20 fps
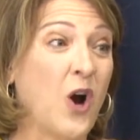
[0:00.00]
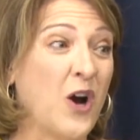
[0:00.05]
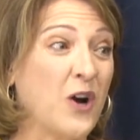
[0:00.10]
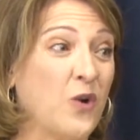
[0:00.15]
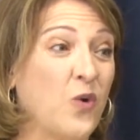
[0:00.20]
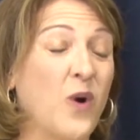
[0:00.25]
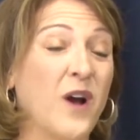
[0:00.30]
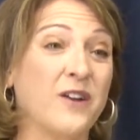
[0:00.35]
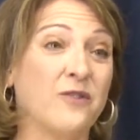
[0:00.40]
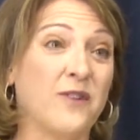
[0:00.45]

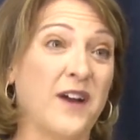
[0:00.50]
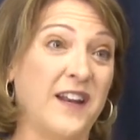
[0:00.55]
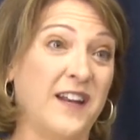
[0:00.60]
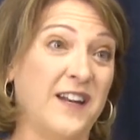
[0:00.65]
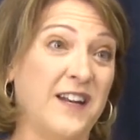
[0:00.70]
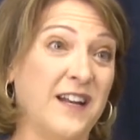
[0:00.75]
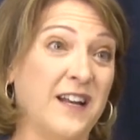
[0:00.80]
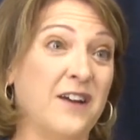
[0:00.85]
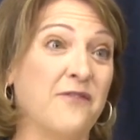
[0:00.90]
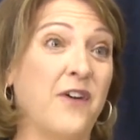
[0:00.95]
aren't quite ready
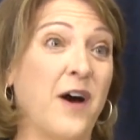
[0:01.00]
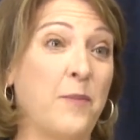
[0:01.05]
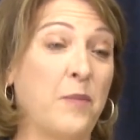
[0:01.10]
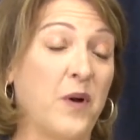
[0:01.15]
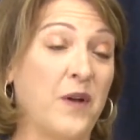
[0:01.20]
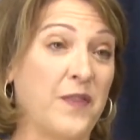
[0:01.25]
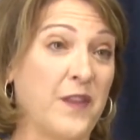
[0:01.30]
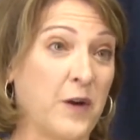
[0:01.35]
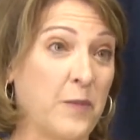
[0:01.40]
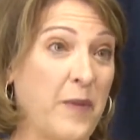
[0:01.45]
to give up
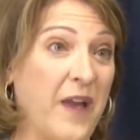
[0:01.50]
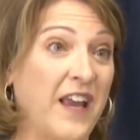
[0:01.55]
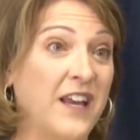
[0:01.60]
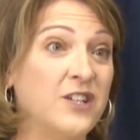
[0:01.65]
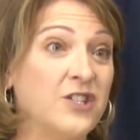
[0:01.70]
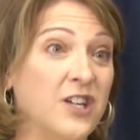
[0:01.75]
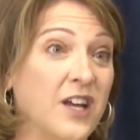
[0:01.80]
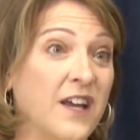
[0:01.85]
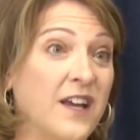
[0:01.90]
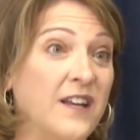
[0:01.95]
on their
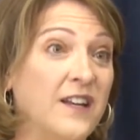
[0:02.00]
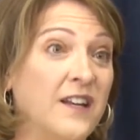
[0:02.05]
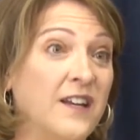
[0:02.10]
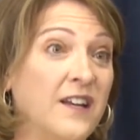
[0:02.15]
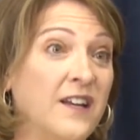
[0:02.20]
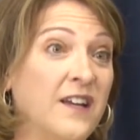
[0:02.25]
patient.